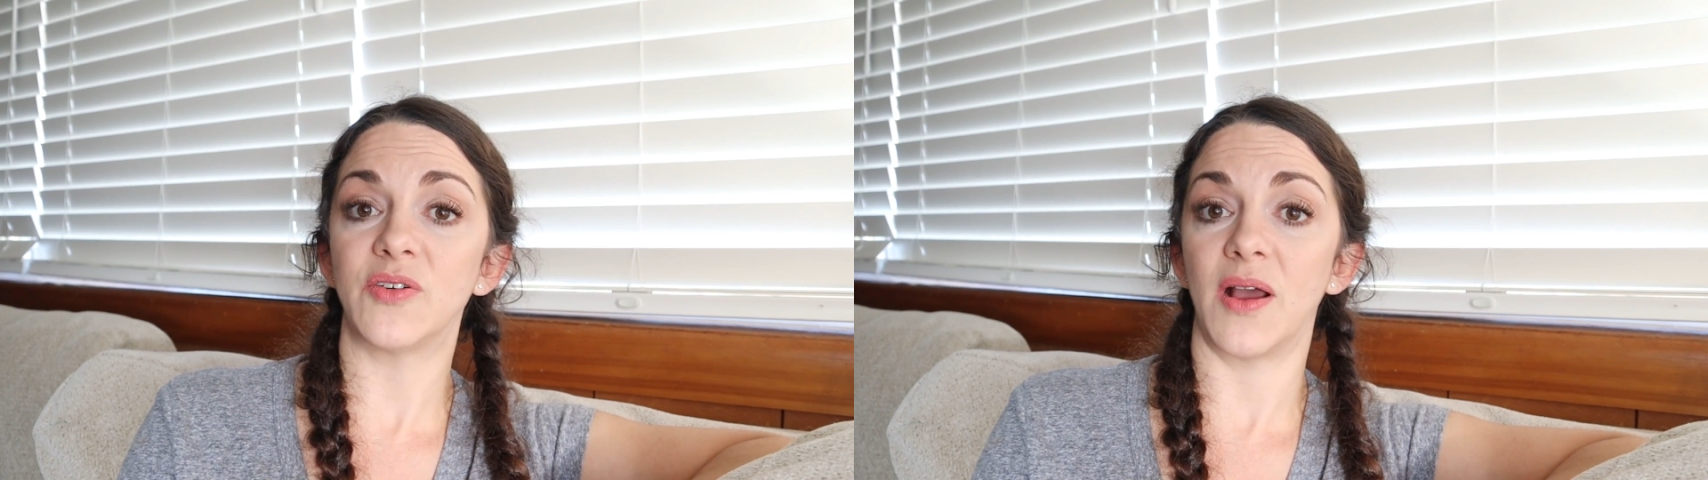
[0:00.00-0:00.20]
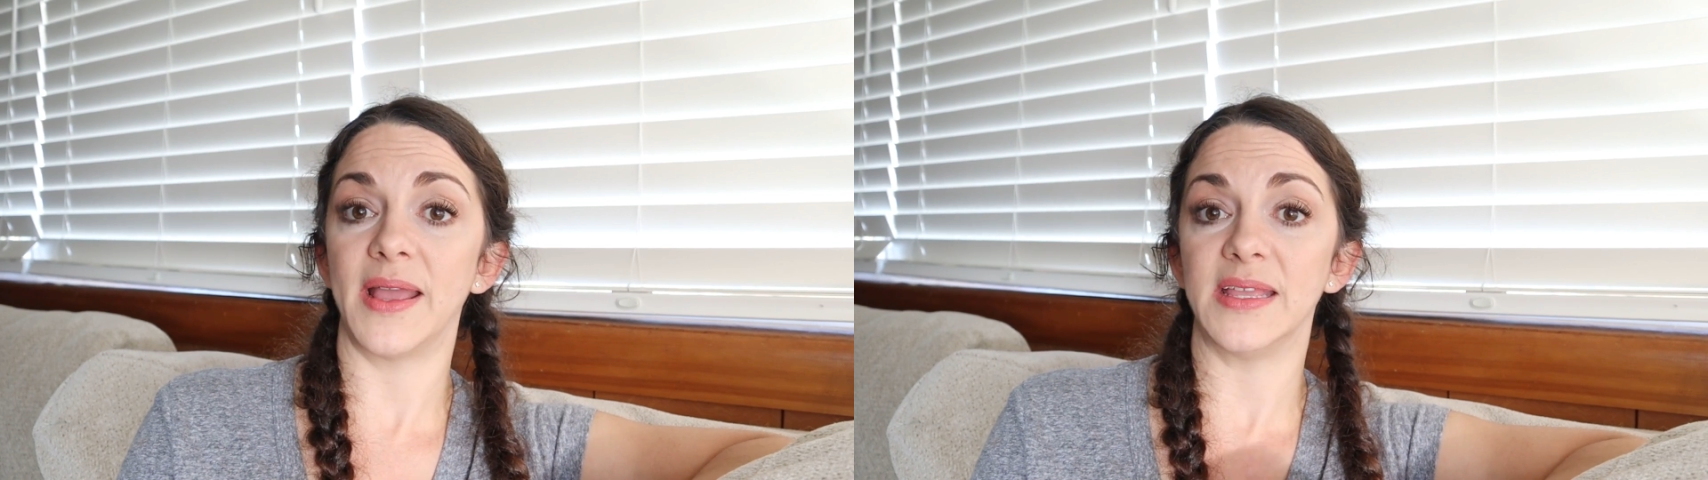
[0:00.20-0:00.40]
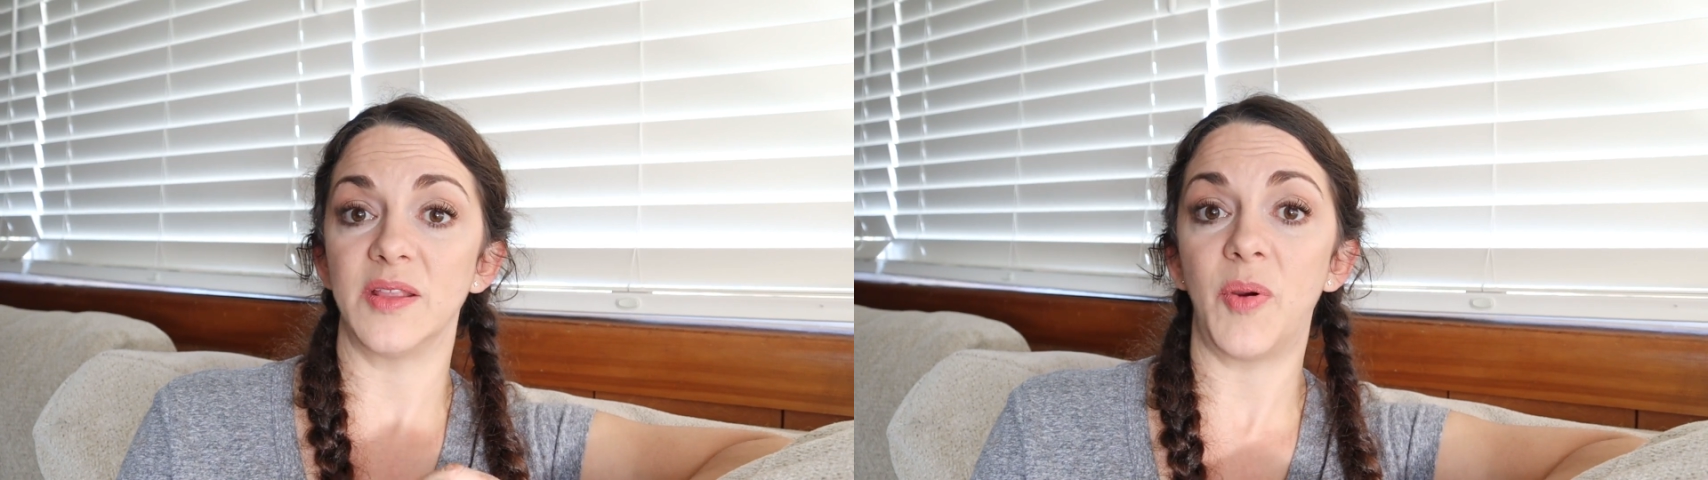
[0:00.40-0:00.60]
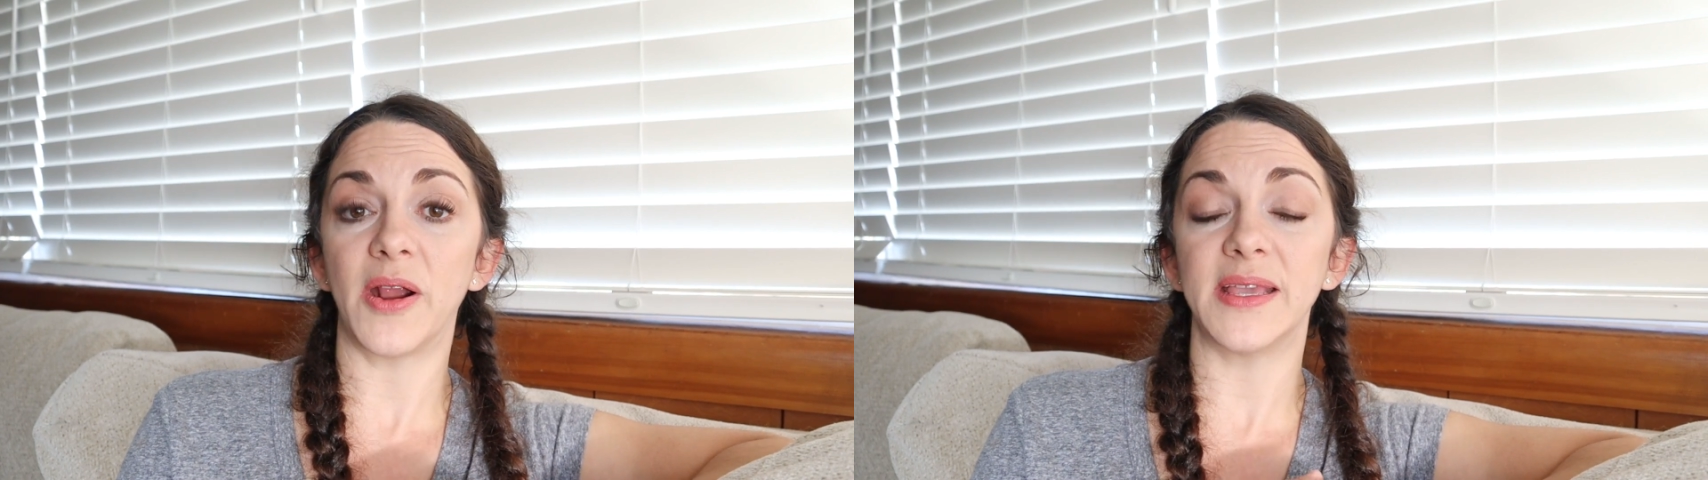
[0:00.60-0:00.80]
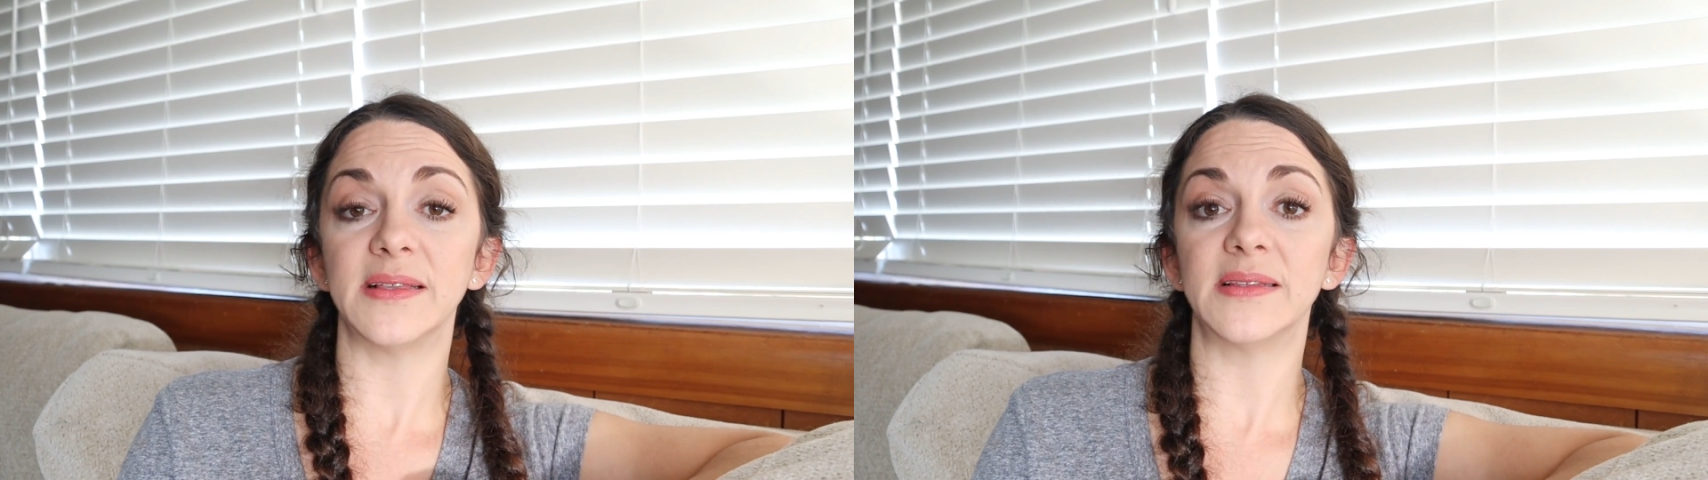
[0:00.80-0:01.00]
crying in the
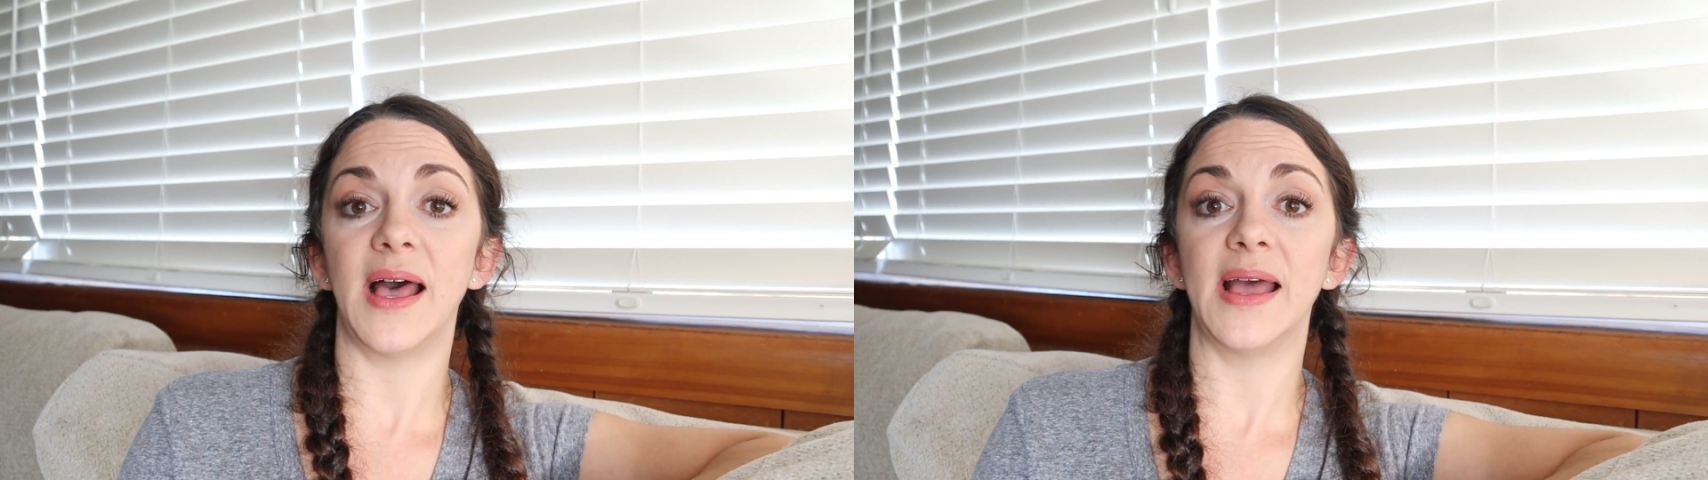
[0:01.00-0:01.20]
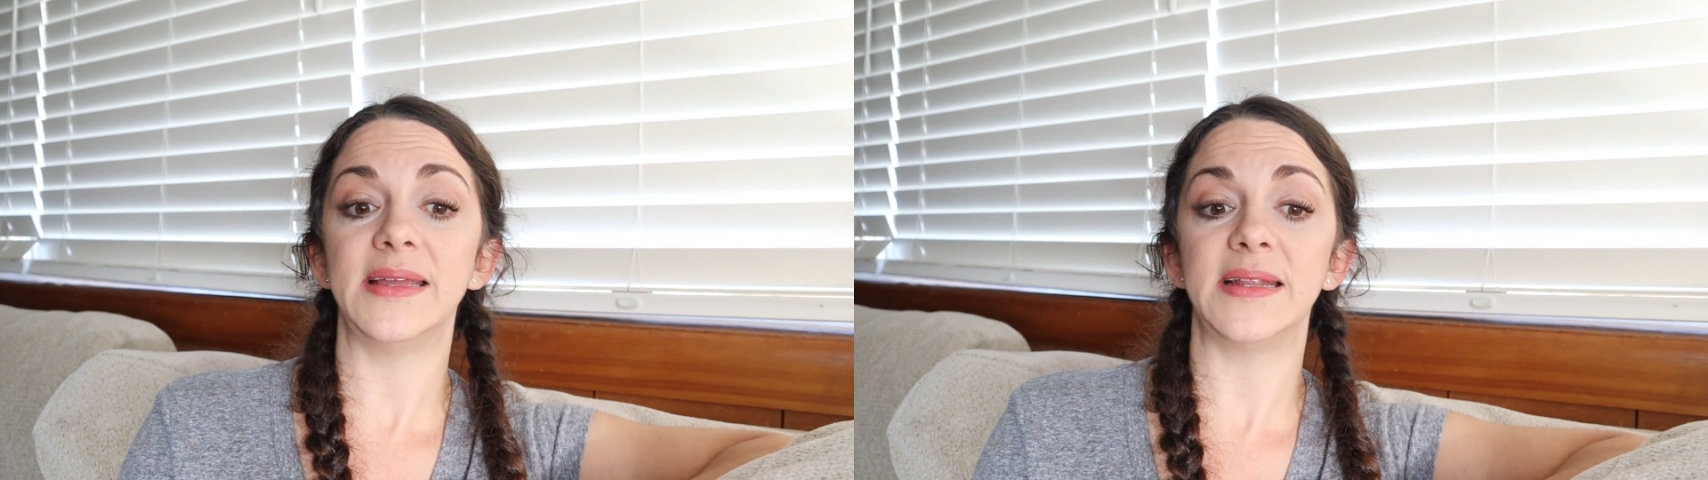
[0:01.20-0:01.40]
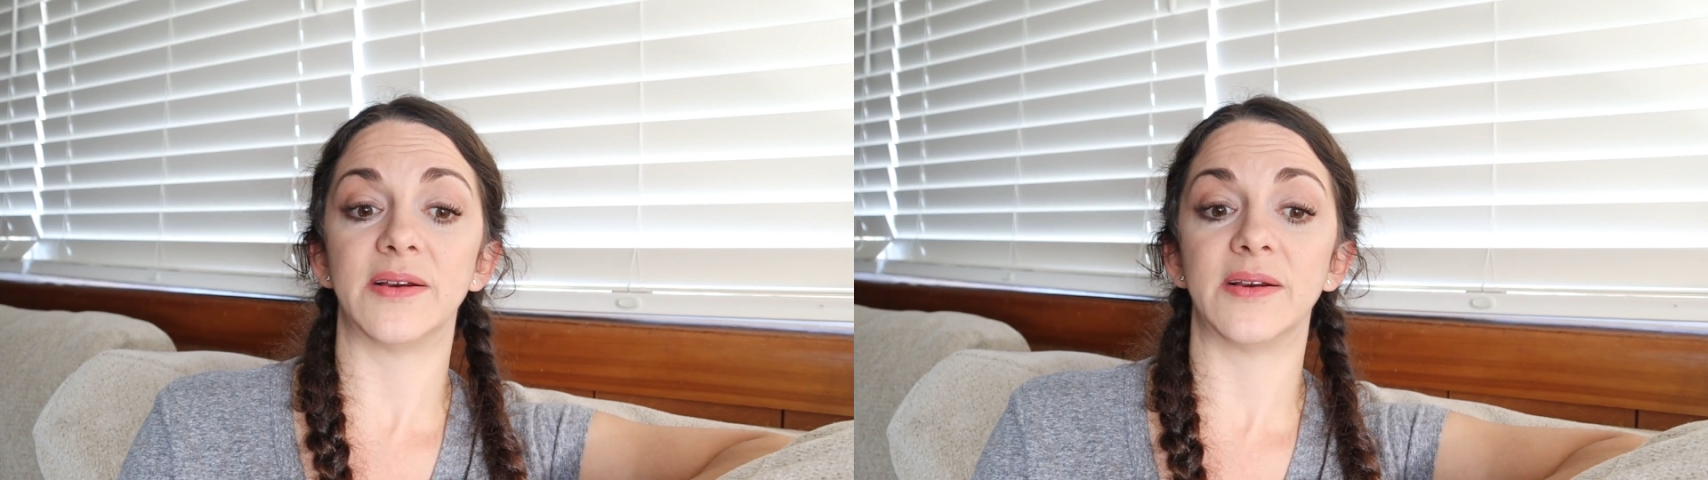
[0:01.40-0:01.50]
parking lot